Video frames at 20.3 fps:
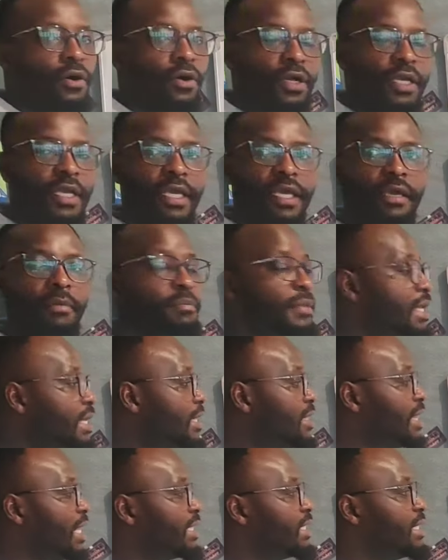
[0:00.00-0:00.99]
Okay?
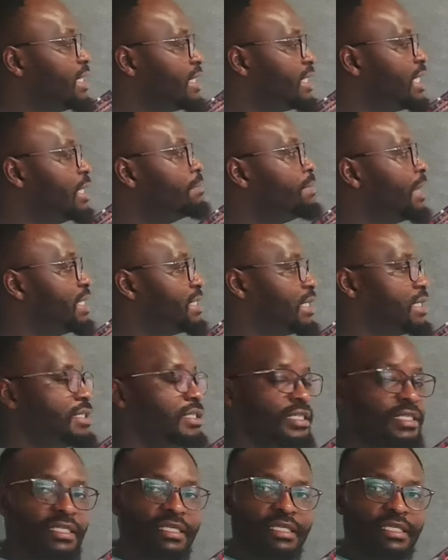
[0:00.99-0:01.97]
Meaning that the
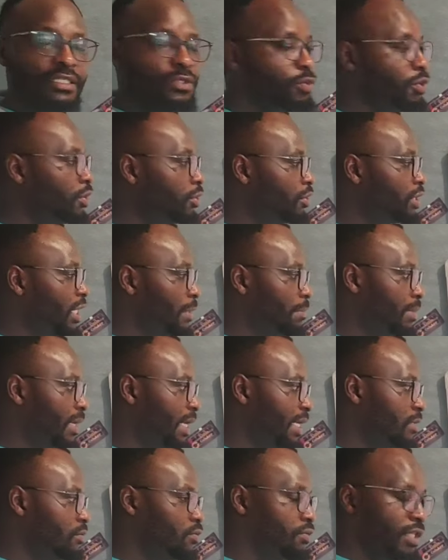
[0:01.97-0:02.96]
10% increase will not
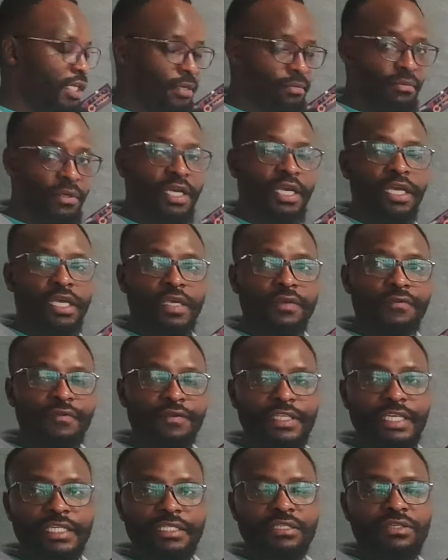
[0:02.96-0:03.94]
apply to them. If
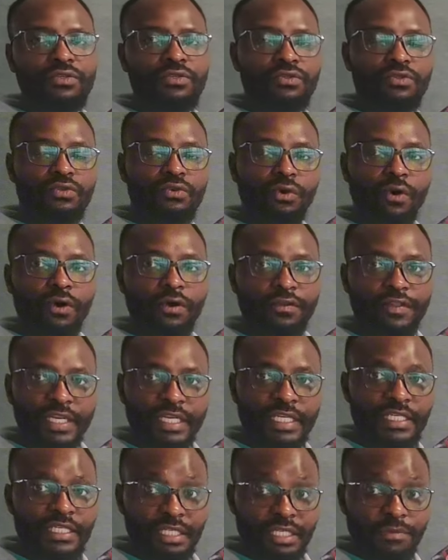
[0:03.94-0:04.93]
you just do 2 or
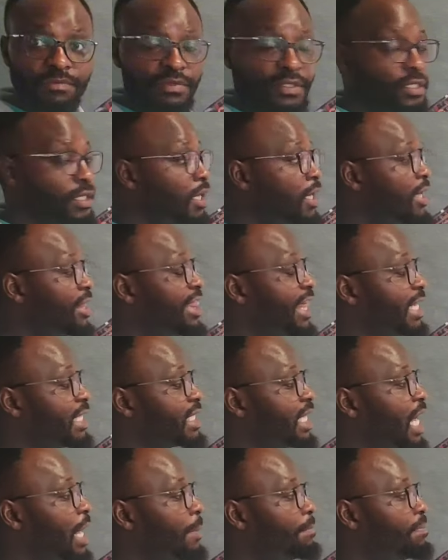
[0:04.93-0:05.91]
3 trips
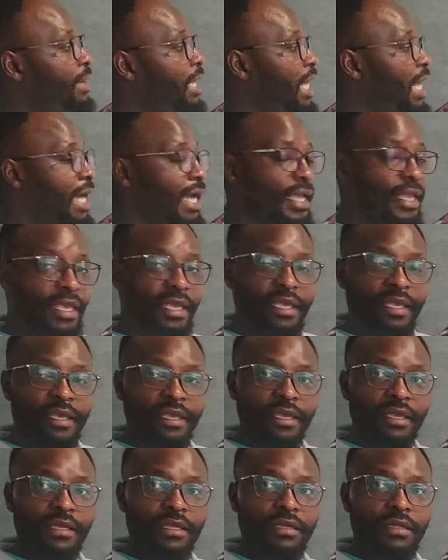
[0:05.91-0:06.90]
that apply
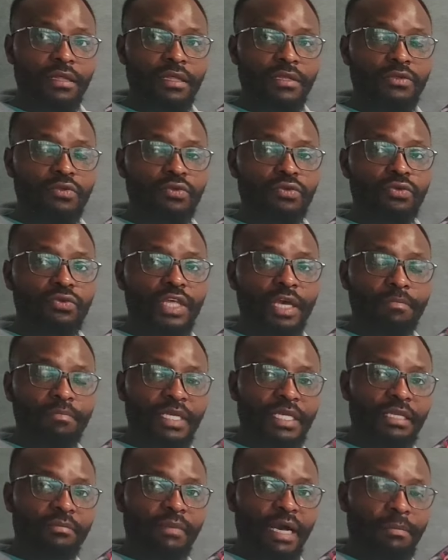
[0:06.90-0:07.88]
to the
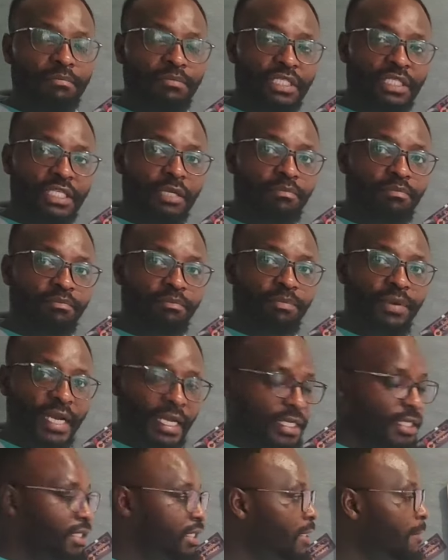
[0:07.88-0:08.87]
minimum trip
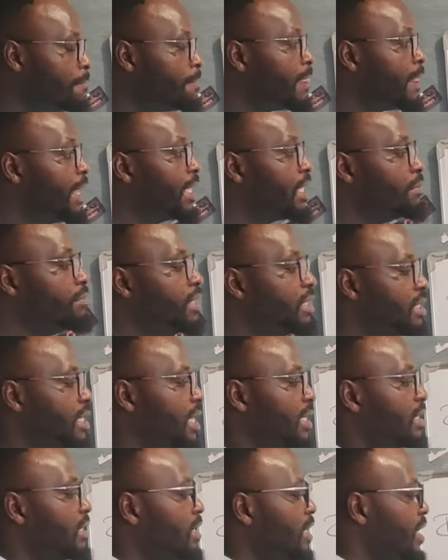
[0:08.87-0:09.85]
price, it means
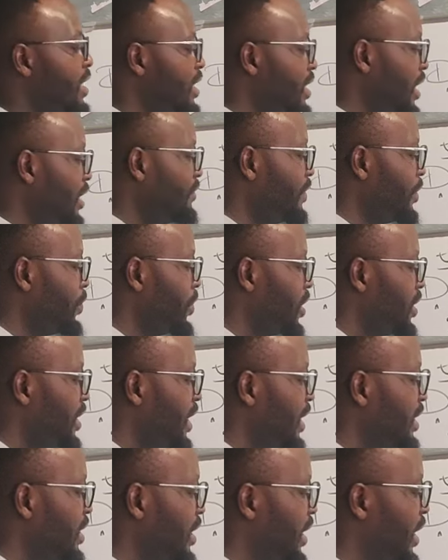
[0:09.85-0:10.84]
that the driver will
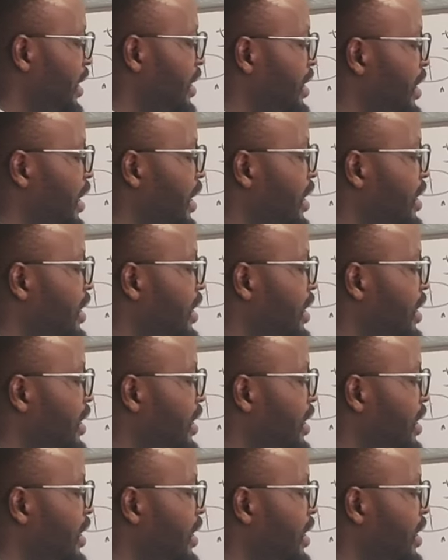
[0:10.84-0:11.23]
just get